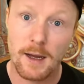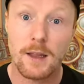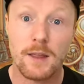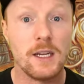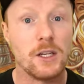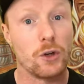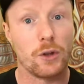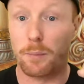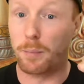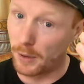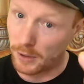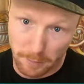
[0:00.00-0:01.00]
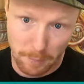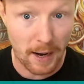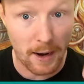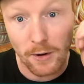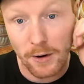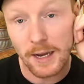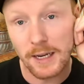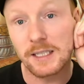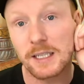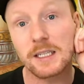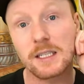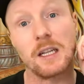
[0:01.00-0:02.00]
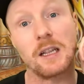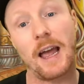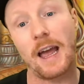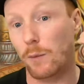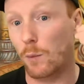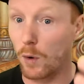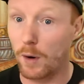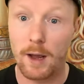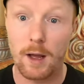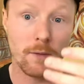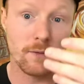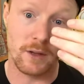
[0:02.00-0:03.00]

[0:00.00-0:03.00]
These are the Birds of Paradises, the Llanowar Elves,